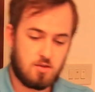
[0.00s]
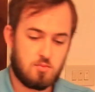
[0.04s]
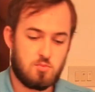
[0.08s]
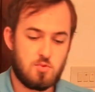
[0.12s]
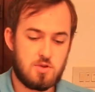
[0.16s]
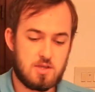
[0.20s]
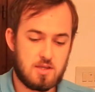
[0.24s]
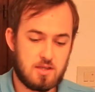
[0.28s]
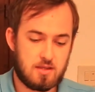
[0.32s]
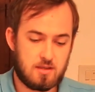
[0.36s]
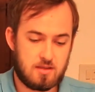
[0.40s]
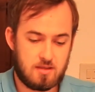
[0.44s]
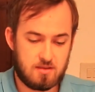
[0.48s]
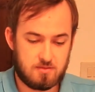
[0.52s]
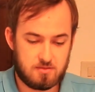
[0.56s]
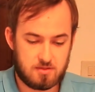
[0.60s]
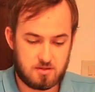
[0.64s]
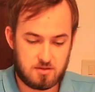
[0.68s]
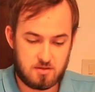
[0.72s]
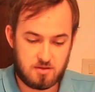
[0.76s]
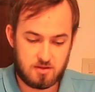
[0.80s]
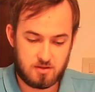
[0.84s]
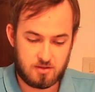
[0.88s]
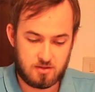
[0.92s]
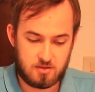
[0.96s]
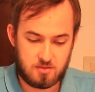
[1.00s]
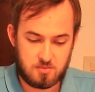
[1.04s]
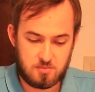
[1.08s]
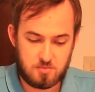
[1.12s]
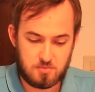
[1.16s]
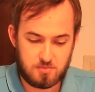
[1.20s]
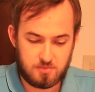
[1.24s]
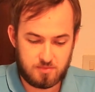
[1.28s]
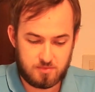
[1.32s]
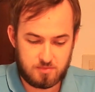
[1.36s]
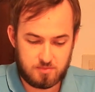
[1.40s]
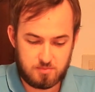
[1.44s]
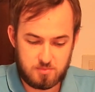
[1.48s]
we get given
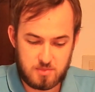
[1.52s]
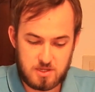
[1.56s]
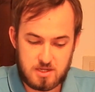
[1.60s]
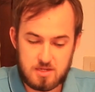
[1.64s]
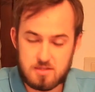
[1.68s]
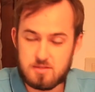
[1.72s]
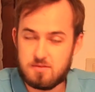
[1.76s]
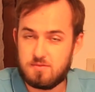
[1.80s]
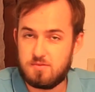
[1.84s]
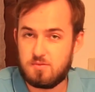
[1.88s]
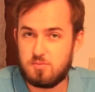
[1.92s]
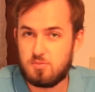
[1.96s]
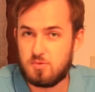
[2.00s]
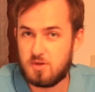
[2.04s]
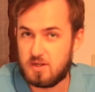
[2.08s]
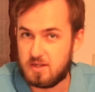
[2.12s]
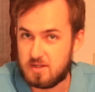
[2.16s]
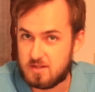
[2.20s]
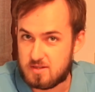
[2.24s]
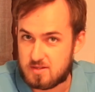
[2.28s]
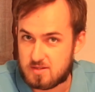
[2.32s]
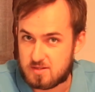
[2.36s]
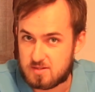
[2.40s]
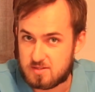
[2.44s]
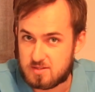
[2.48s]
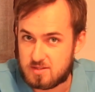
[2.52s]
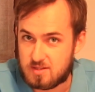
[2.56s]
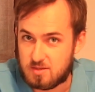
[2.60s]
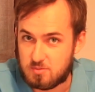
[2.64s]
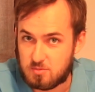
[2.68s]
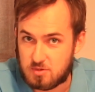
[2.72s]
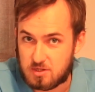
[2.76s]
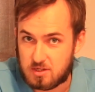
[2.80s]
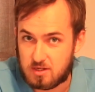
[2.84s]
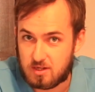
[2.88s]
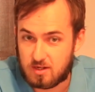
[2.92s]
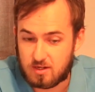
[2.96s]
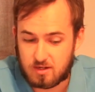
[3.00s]
many different ways that
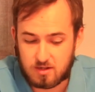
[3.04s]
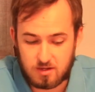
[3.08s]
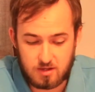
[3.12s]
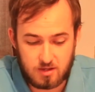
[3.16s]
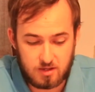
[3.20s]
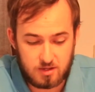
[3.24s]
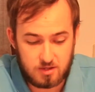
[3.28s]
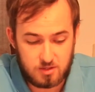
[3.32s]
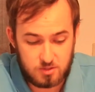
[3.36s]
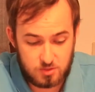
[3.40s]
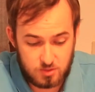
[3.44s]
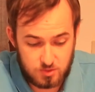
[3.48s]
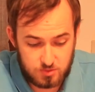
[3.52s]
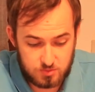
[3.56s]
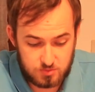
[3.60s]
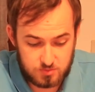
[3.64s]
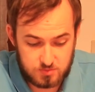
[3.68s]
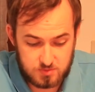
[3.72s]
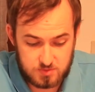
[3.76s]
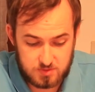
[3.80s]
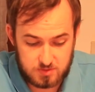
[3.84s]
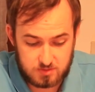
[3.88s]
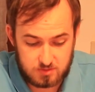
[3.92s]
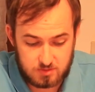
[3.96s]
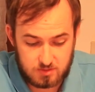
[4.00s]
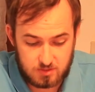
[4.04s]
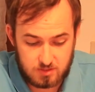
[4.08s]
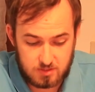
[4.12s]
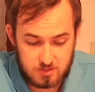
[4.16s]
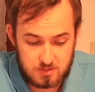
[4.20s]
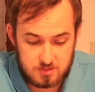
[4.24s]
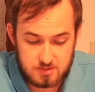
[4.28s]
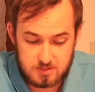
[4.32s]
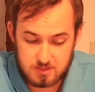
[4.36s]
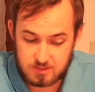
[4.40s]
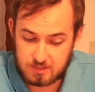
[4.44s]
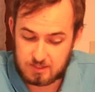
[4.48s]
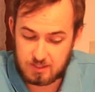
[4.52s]
we can use
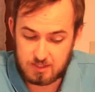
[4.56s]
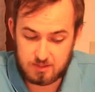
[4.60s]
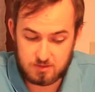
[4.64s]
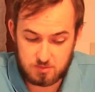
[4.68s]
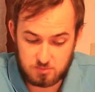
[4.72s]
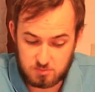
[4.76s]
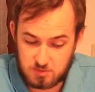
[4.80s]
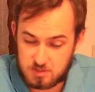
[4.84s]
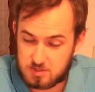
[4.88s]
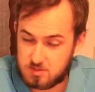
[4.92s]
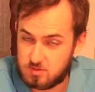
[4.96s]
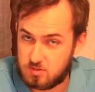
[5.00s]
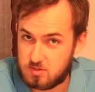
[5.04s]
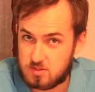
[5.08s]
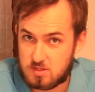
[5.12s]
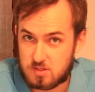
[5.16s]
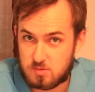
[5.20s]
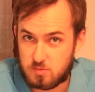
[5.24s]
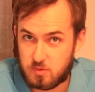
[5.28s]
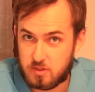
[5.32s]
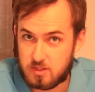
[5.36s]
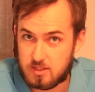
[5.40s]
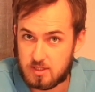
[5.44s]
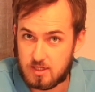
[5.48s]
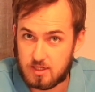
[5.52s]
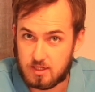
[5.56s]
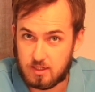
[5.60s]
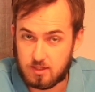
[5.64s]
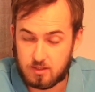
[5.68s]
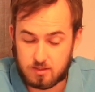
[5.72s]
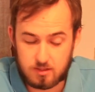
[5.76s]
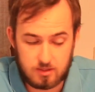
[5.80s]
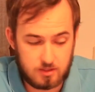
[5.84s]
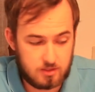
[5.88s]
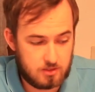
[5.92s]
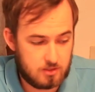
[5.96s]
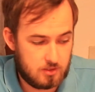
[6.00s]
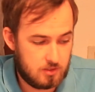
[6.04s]
to get the resources we
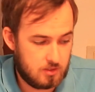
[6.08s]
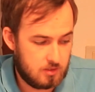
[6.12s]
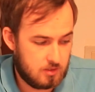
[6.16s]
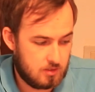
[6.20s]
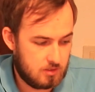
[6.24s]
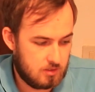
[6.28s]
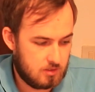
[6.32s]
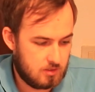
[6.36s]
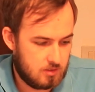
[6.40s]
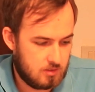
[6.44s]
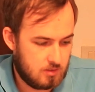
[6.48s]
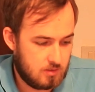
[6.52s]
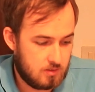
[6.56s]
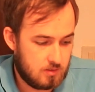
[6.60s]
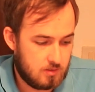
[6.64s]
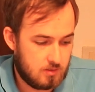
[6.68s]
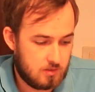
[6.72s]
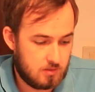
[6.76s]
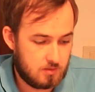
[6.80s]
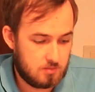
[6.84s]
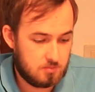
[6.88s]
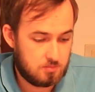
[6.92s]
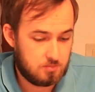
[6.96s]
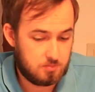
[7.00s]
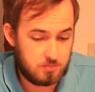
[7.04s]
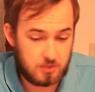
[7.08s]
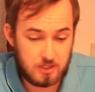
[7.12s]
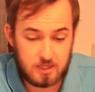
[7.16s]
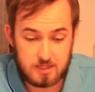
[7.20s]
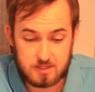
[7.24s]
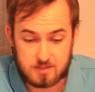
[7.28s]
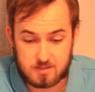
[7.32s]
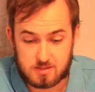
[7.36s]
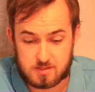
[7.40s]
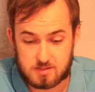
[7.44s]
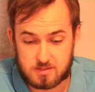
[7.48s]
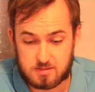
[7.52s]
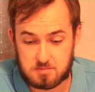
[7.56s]
need.
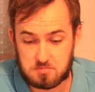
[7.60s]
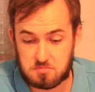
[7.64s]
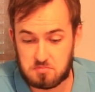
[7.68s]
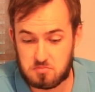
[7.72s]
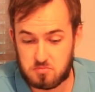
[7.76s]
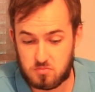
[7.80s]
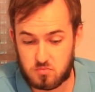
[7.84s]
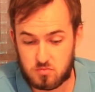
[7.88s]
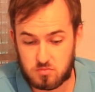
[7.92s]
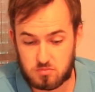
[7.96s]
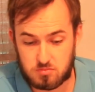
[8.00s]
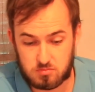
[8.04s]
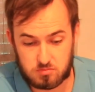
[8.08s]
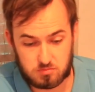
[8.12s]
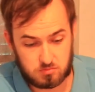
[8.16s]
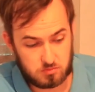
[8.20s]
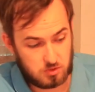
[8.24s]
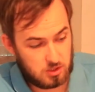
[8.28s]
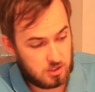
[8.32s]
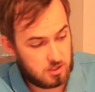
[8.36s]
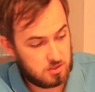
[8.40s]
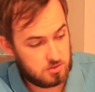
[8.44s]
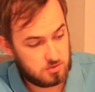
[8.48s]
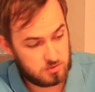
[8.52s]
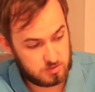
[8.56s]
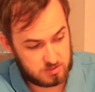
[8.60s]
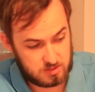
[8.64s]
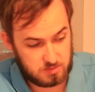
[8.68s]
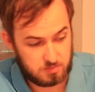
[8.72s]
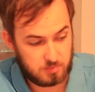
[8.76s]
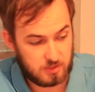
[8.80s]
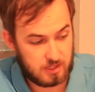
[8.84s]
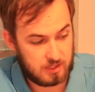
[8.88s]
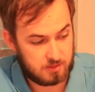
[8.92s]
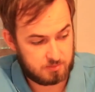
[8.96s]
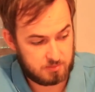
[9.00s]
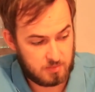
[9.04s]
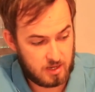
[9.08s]
Plus, we can use the
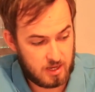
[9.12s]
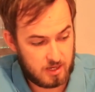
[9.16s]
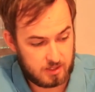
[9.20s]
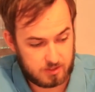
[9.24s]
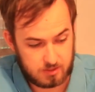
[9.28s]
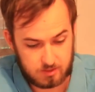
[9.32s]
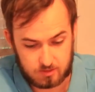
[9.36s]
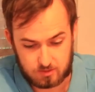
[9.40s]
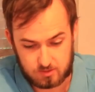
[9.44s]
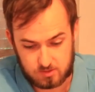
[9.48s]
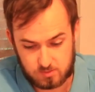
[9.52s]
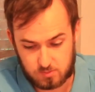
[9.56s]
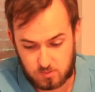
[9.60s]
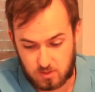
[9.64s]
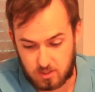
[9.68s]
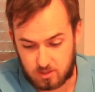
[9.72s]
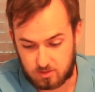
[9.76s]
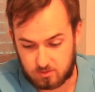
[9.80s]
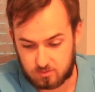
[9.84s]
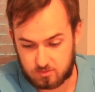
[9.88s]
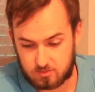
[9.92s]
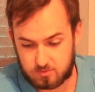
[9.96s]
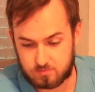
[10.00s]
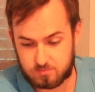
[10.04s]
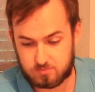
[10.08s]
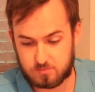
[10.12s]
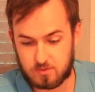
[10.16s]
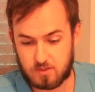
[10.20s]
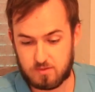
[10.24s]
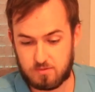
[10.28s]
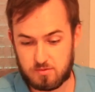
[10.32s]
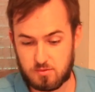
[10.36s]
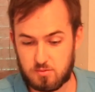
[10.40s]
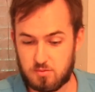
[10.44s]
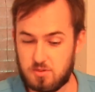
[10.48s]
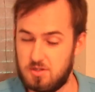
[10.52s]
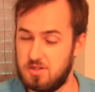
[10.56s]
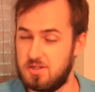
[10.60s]
black market as well,
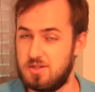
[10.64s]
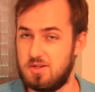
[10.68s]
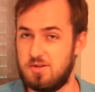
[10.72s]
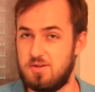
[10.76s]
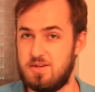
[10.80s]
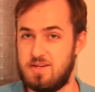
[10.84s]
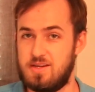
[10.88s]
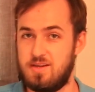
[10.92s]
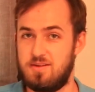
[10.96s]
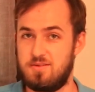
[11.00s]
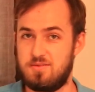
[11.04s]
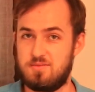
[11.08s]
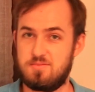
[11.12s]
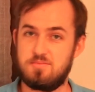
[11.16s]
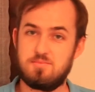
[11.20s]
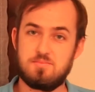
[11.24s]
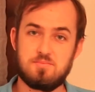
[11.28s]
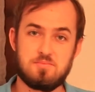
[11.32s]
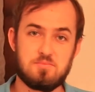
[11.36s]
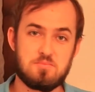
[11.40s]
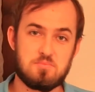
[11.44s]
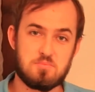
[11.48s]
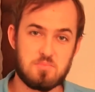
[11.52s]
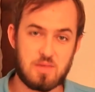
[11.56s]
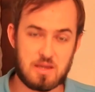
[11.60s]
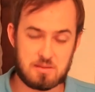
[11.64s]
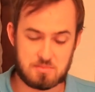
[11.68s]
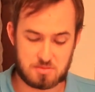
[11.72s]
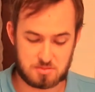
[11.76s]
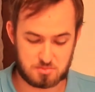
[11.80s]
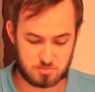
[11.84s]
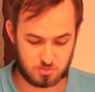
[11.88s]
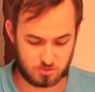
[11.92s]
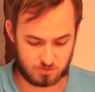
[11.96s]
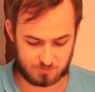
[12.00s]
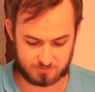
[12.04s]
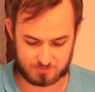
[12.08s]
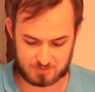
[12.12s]
if you want to go down maybe
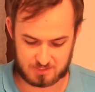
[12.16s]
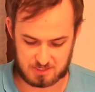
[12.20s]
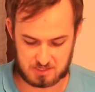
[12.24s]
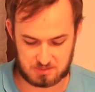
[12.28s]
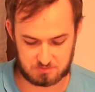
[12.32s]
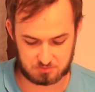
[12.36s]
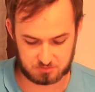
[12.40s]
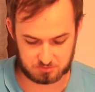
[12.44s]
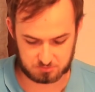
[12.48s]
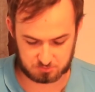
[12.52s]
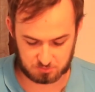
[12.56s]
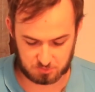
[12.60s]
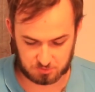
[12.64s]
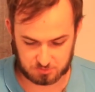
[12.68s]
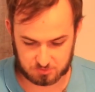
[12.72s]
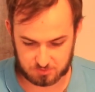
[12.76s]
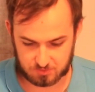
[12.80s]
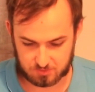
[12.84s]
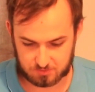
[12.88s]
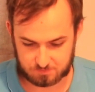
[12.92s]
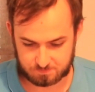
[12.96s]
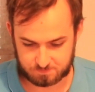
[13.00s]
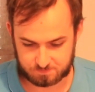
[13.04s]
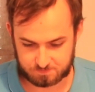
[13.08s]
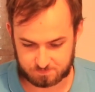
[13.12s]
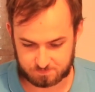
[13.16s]
more of an evil route.